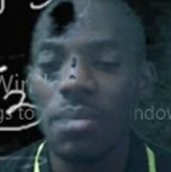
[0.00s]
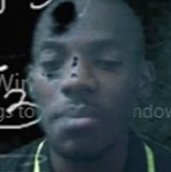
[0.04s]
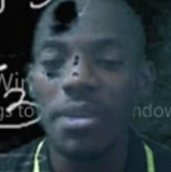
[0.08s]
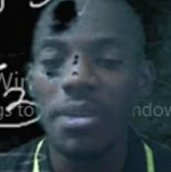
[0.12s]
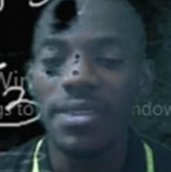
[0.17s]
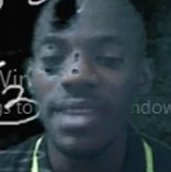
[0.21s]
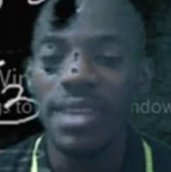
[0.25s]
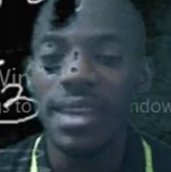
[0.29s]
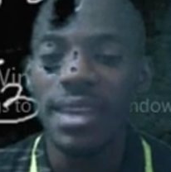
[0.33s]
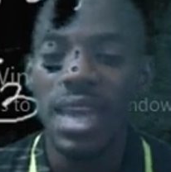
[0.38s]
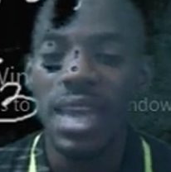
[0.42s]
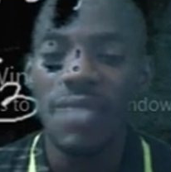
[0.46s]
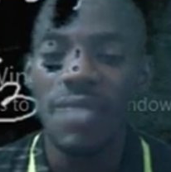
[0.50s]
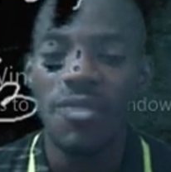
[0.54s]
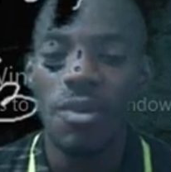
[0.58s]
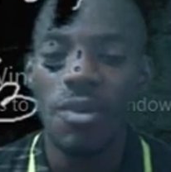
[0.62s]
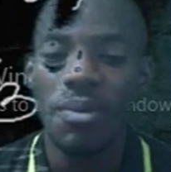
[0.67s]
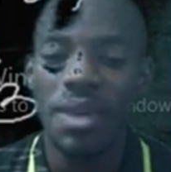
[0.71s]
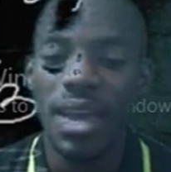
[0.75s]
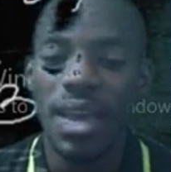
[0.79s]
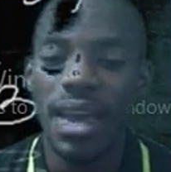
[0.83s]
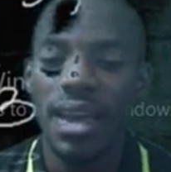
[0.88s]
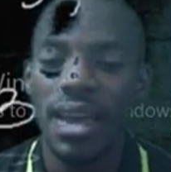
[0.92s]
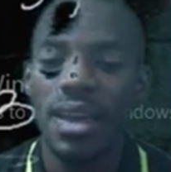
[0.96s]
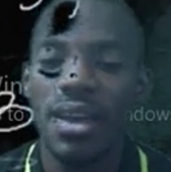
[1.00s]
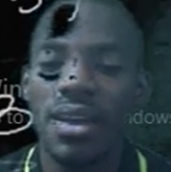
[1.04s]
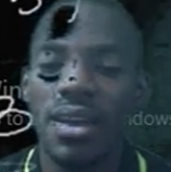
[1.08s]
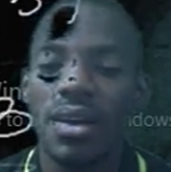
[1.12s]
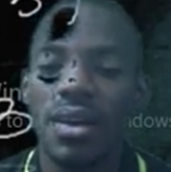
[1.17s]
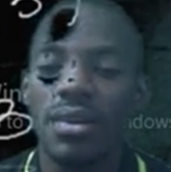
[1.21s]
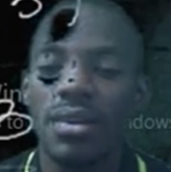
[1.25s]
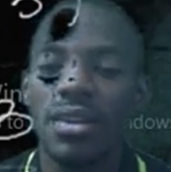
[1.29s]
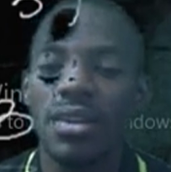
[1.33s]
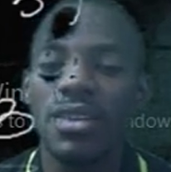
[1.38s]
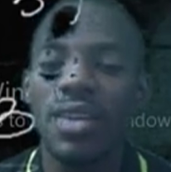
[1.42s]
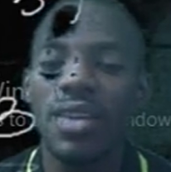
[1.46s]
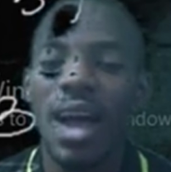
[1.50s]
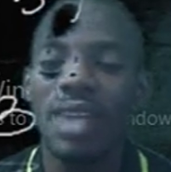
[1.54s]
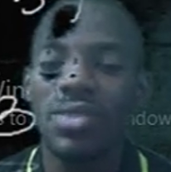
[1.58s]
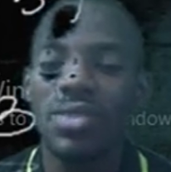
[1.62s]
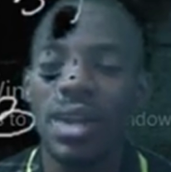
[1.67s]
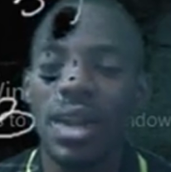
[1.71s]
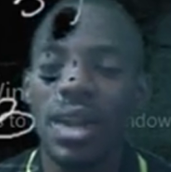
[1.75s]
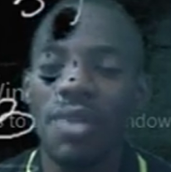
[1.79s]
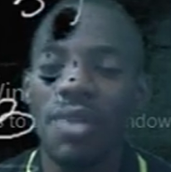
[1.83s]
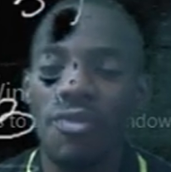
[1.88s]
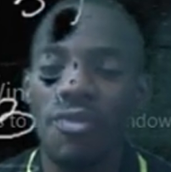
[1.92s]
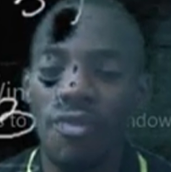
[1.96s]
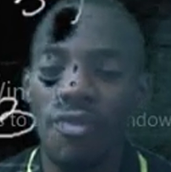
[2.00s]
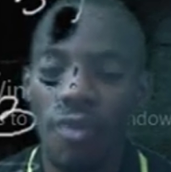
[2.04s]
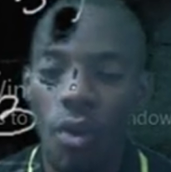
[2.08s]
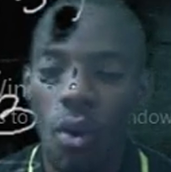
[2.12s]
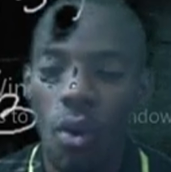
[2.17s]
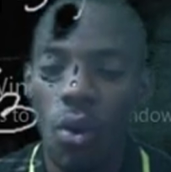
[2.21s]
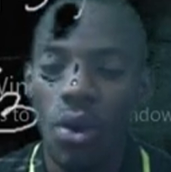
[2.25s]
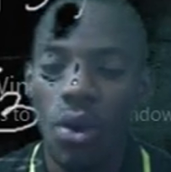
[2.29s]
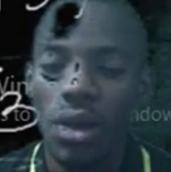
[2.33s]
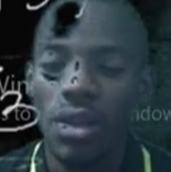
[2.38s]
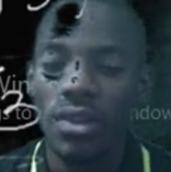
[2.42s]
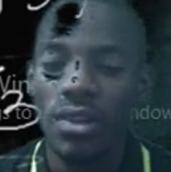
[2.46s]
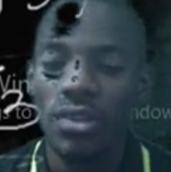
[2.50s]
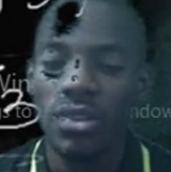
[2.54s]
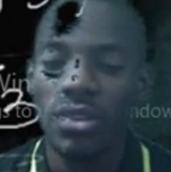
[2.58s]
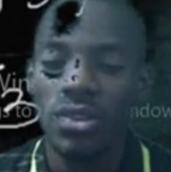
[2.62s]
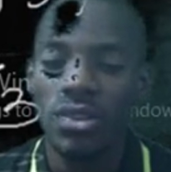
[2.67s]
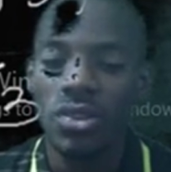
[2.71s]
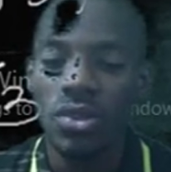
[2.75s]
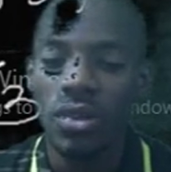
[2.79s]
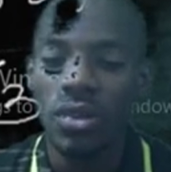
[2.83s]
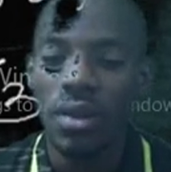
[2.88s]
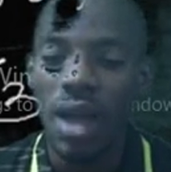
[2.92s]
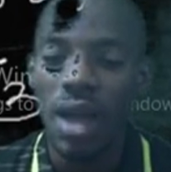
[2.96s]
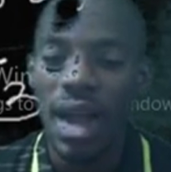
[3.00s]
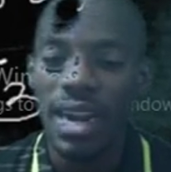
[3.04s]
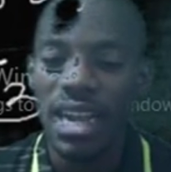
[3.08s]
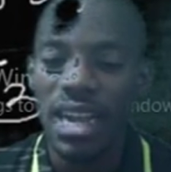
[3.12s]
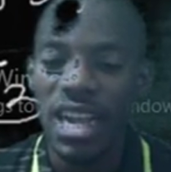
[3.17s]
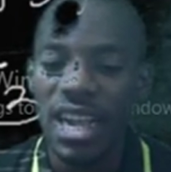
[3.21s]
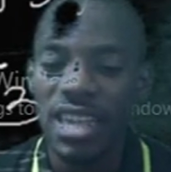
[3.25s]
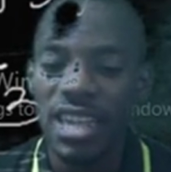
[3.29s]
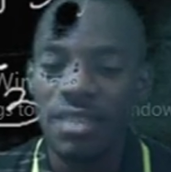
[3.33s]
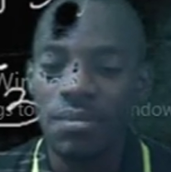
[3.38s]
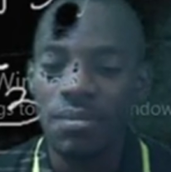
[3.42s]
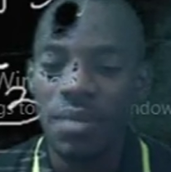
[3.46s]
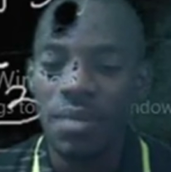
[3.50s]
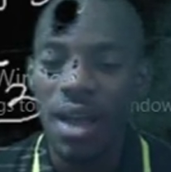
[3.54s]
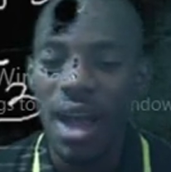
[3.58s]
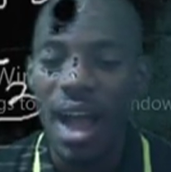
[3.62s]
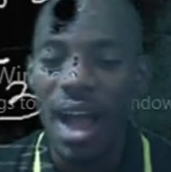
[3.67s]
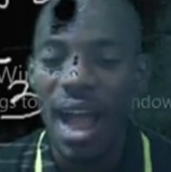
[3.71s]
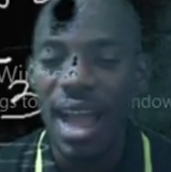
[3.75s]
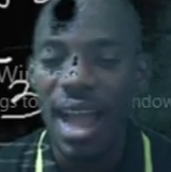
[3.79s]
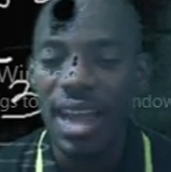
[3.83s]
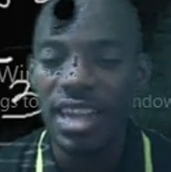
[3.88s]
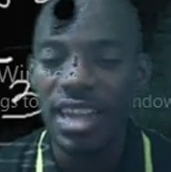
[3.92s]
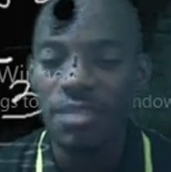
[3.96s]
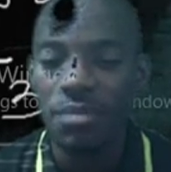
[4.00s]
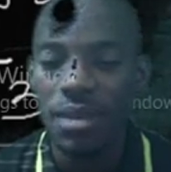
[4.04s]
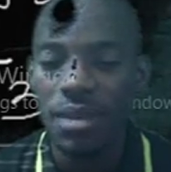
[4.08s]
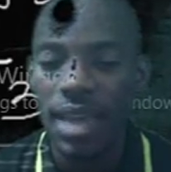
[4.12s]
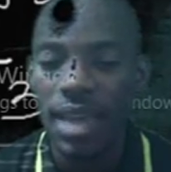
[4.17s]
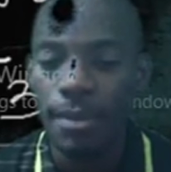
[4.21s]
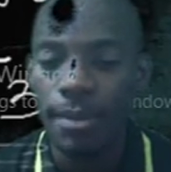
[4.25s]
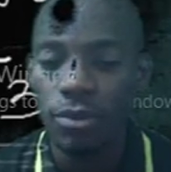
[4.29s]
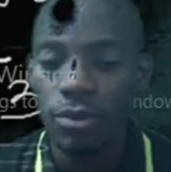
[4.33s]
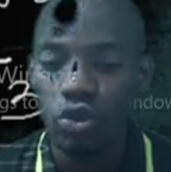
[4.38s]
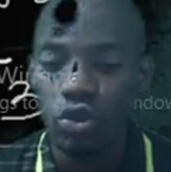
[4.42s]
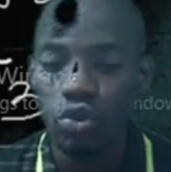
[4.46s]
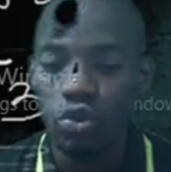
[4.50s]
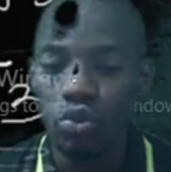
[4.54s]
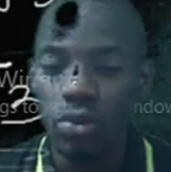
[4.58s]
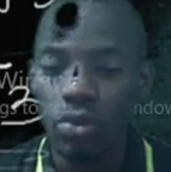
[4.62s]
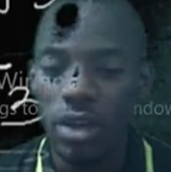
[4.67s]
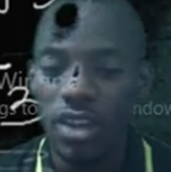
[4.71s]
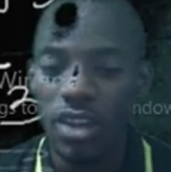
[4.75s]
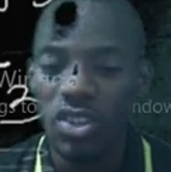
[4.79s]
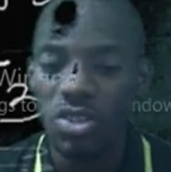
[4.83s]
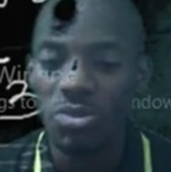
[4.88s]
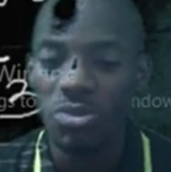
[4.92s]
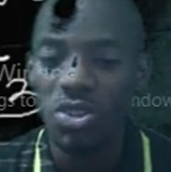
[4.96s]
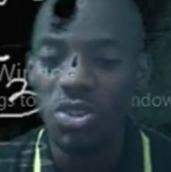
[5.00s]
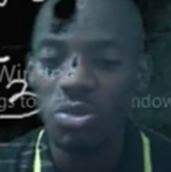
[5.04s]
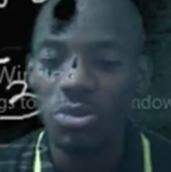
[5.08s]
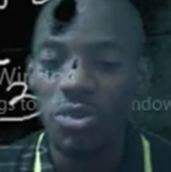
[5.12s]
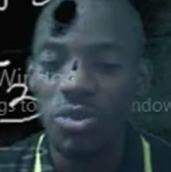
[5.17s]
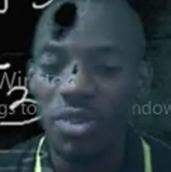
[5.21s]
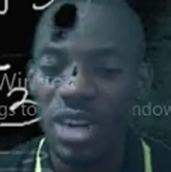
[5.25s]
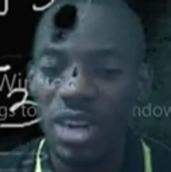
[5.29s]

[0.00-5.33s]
mistake came from here. This is actually 4, and it became 2. It's supposed to be